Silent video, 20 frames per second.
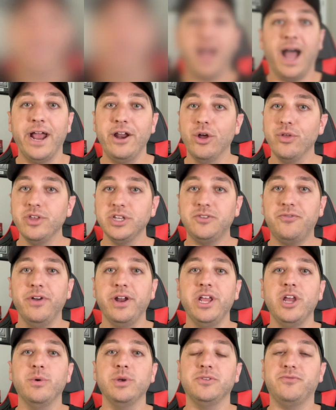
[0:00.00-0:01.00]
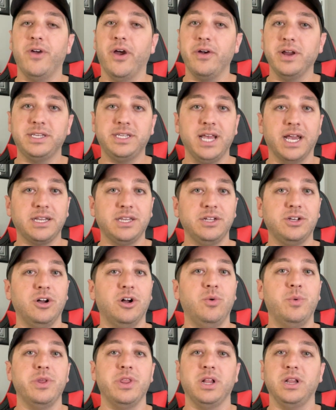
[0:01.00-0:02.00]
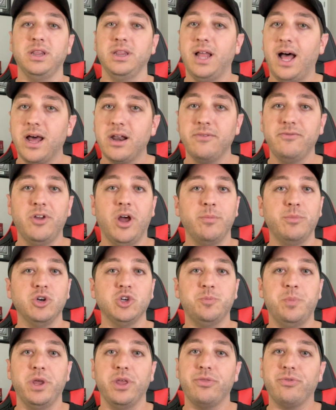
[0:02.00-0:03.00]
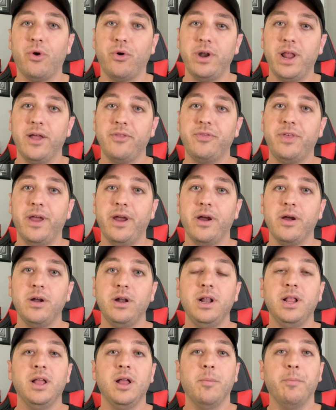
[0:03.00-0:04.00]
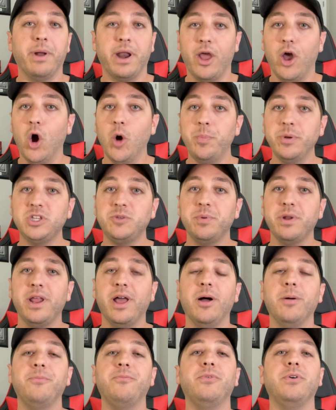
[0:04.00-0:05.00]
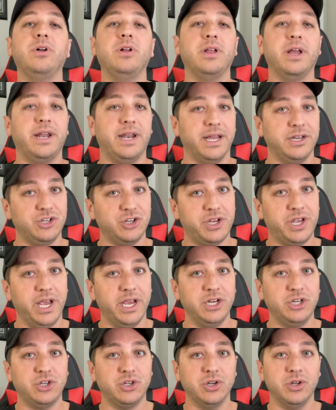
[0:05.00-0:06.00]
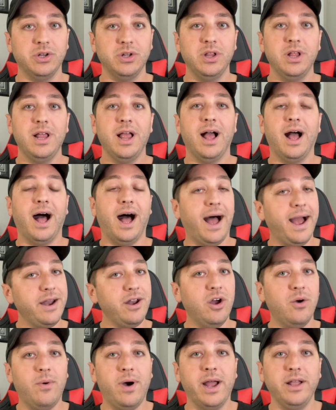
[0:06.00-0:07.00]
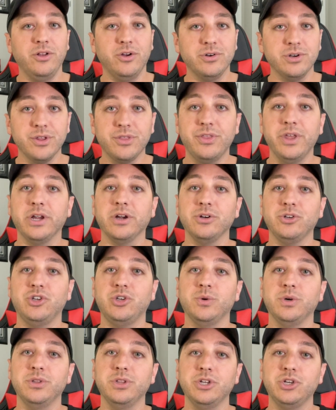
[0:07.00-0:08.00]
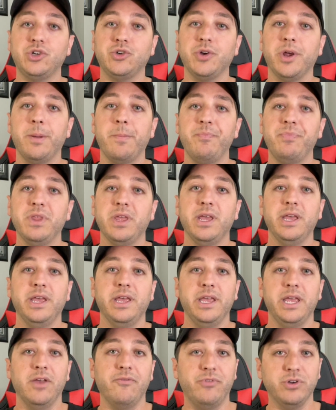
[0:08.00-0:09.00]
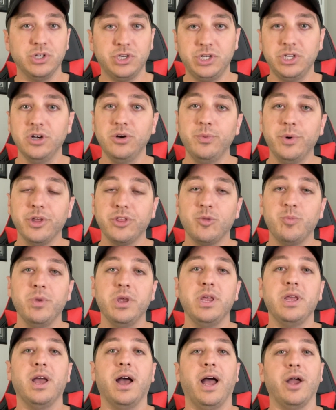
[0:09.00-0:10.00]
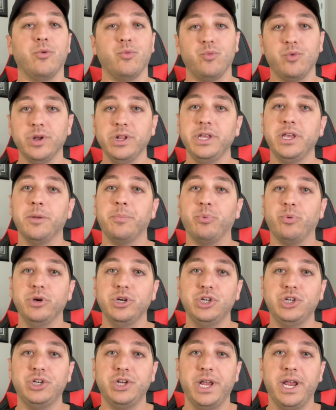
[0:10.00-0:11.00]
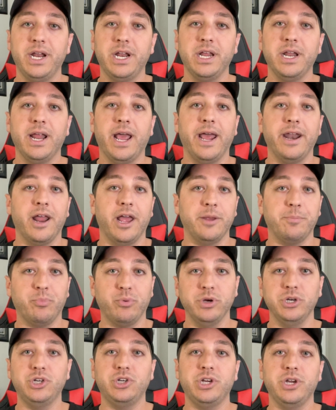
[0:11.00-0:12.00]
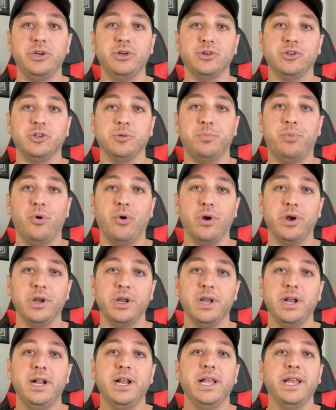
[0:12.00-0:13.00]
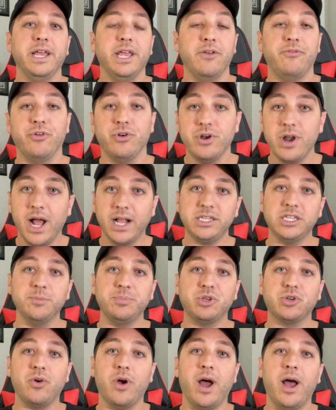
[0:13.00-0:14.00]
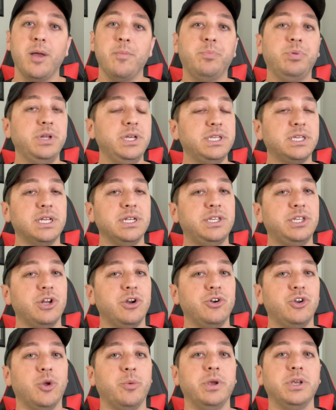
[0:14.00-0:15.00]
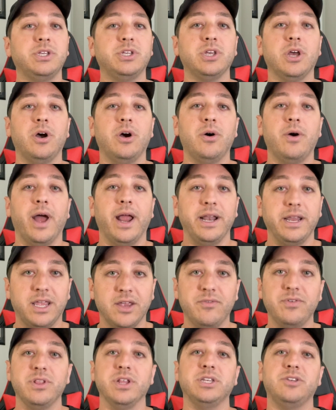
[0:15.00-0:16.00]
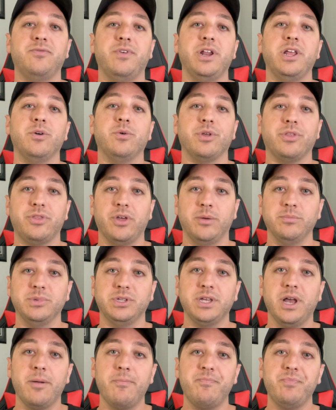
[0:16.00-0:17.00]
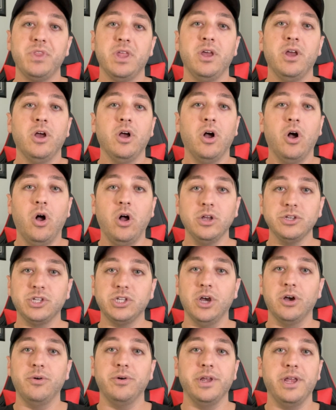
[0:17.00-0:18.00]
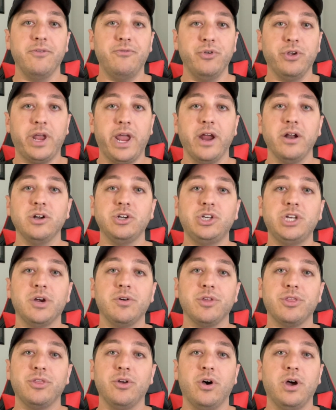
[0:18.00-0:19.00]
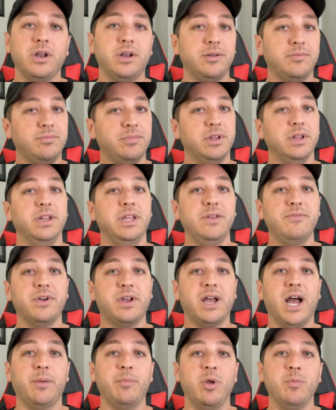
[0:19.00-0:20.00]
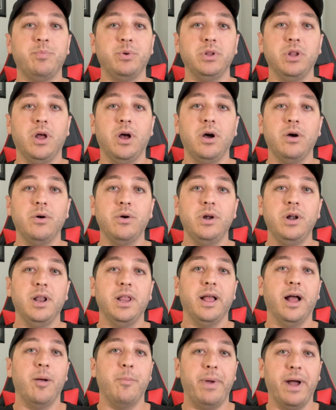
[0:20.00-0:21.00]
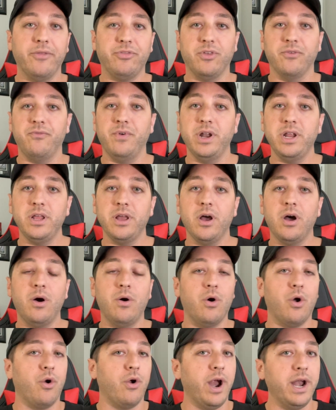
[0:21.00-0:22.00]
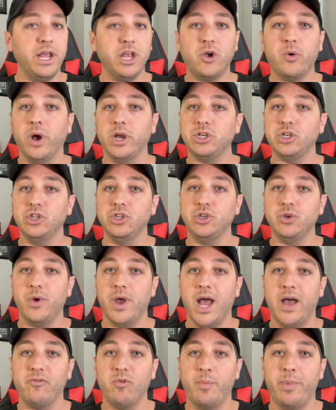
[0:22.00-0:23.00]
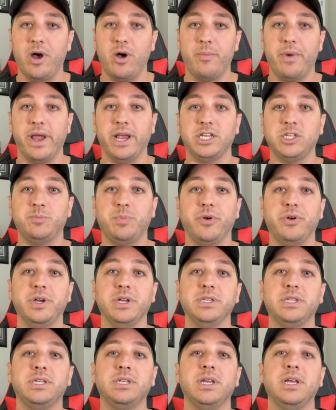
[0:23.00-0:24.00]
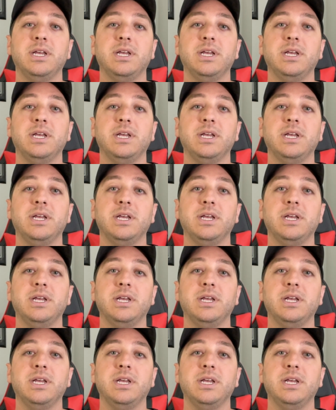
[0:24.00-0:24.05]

I know this video is very technical with a lot of numbers being thrown out there, but I hope it's been helpful and educational. I know I learned a thing or two on this trip. If you're still with me, I really appreciate it, and I appreciate your support. If you're not subscribed, please consider doing so and giving this video a thumbs up. Also, if you care to share a thought, leave a comment below about the video or any questions you have about my experience.